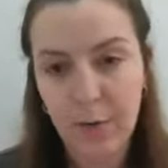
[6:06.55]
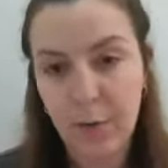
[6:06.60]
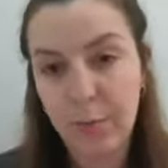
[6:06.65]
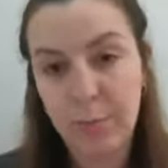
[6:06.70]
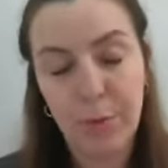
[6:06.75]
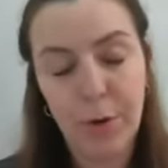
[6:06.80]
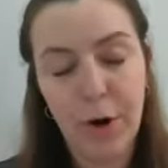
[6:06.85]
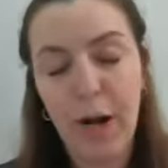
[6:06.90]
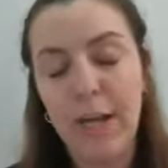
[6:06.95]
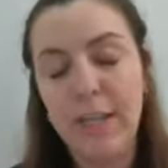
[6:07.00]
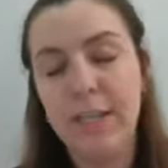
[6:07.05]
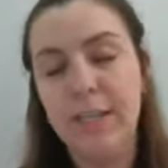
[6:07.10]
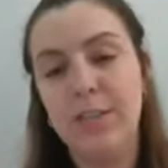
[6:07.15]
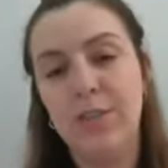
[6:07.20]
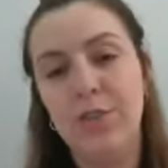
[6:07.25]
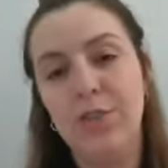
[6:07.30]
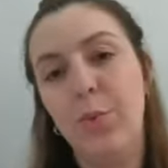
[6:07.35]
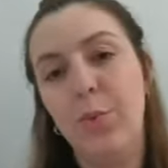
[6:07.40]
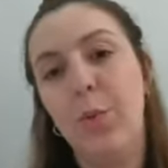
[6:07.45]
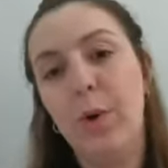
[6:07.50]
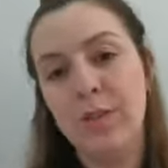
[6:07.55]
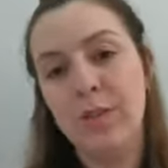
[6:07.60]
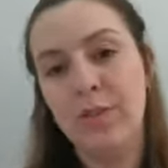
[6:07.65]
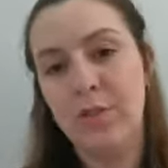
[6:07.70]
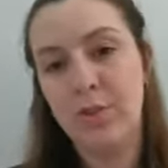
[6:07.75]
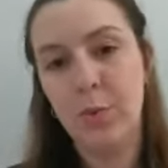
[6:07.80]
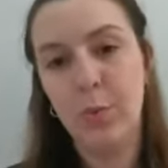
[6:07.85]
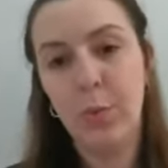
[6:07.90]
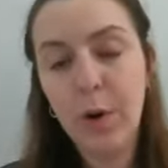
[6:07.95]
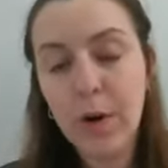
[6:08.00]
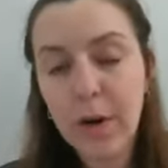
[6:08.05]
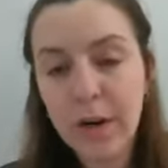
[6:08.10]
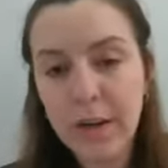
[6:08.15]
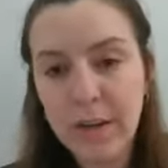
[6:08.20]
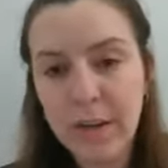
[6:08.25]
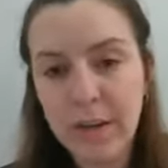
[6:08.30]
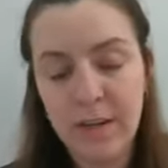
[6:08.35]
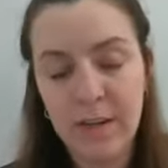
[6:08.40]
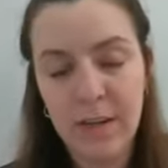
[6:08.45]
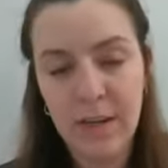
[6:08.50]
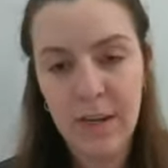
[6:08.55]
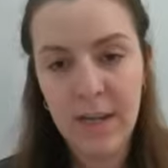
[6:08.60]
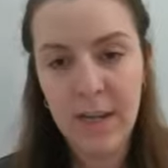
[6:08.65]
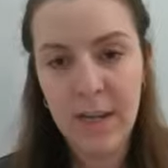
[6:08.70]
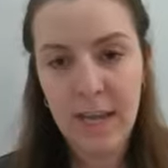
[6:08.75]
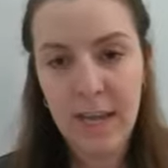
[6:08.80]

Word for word: or projects you want us to work on